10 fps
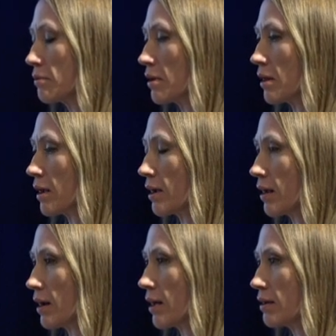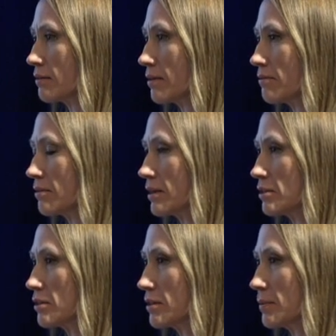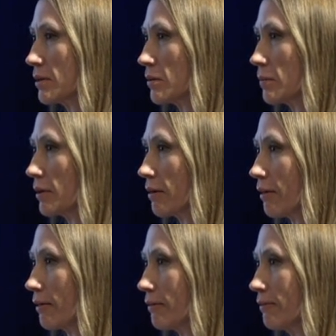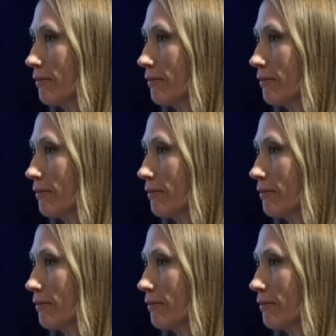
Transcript: And I kind of had a revelation. I'm like, oh my God.